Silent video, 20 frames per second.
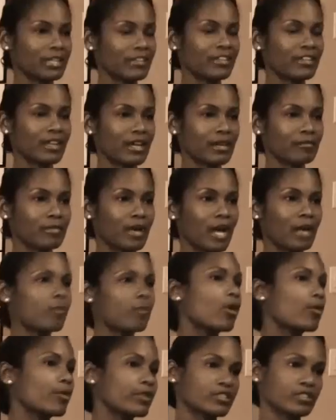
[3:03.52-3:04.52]
I think
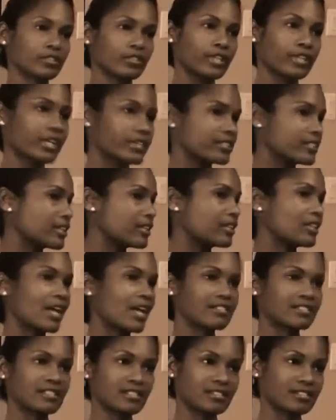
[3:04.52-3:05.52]
I'm always learning. I take
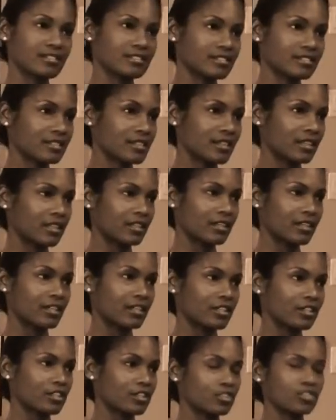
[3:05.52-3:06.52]
classes,
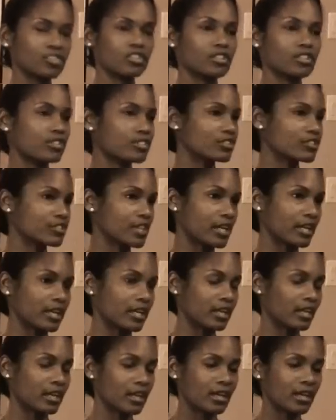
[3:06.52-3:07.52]
I continue to
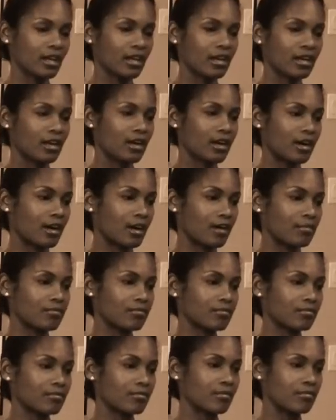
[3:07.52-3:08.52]
study,
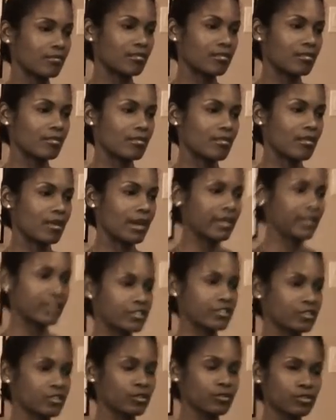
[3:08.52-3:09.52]

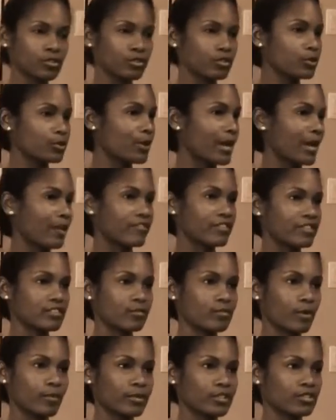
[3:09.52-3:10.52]
and you have
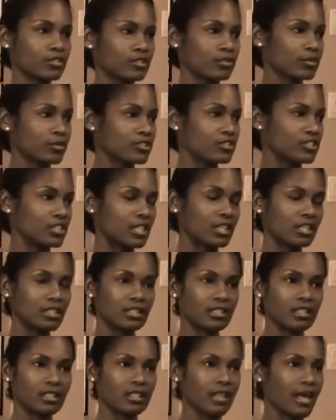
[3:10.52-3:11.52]
these moments, you do a
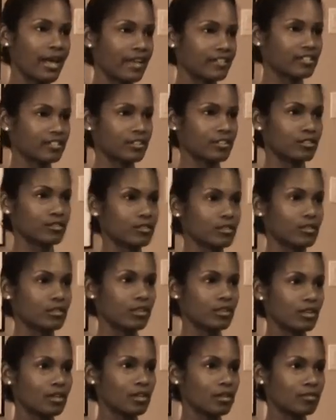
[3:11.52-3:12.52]
scene in class that
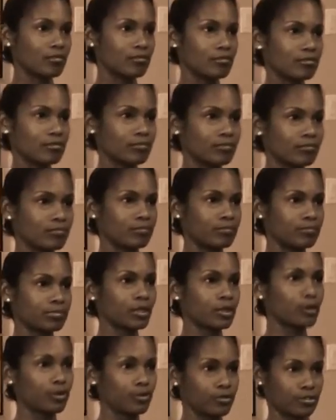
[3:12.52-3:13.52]

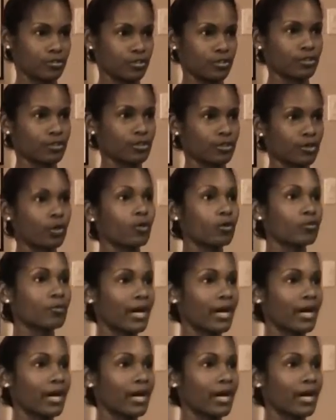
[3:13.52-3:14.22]
blows your own